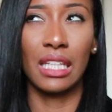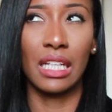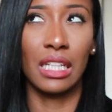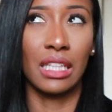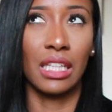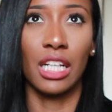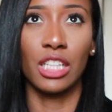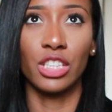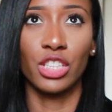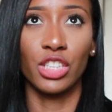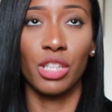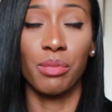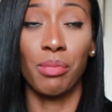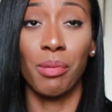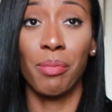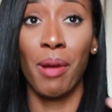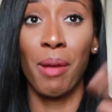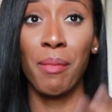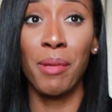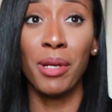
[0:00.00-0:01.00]
think last year,
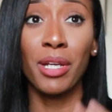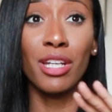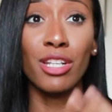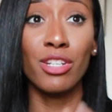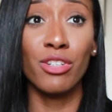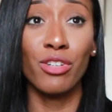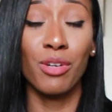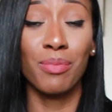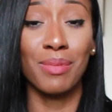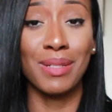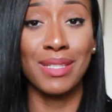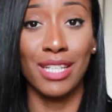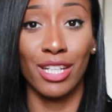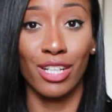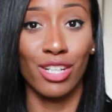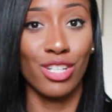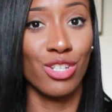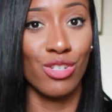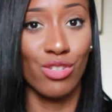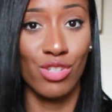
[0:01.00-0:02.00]
but Primark in Europe is
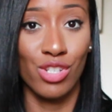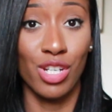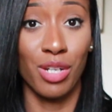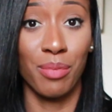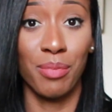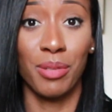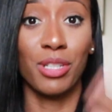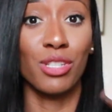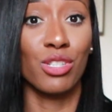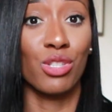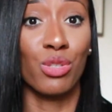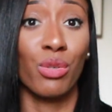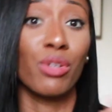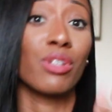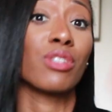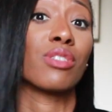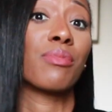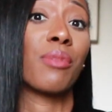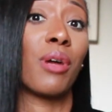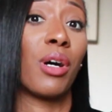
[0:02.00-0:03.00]
like a huge deal because
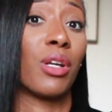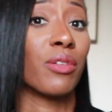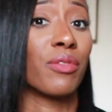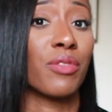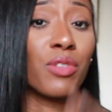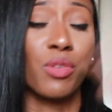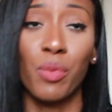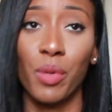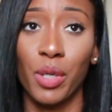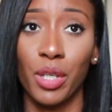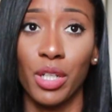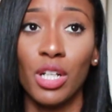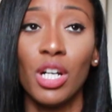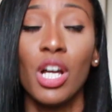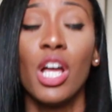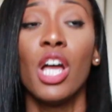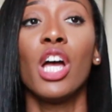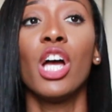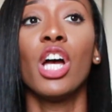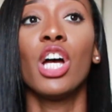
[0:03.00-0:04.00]
tourists from all over the world
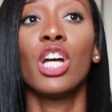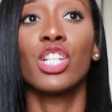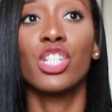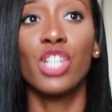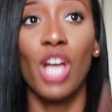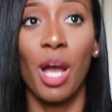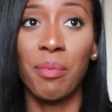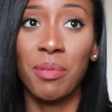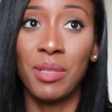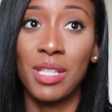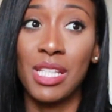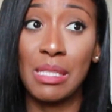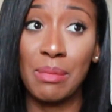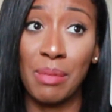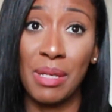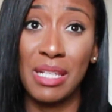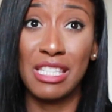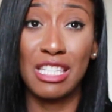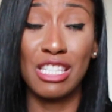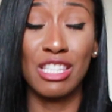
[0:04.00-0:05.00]
shop in these
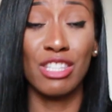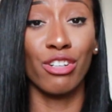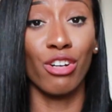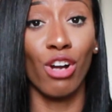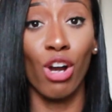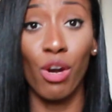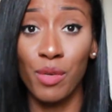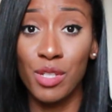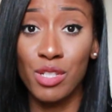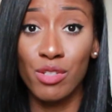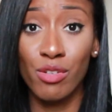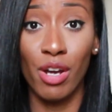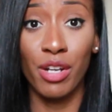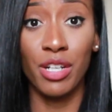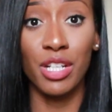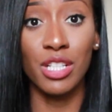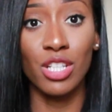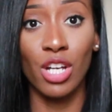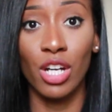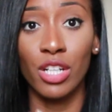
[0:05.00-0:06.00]
places and they're always
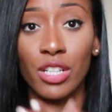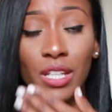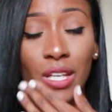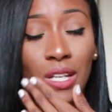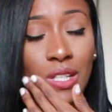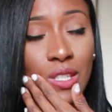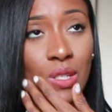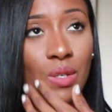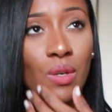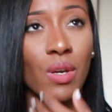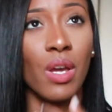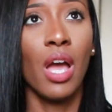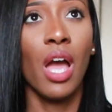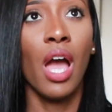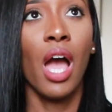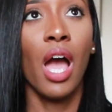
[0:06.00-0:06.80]
crowded, it's hard to get to.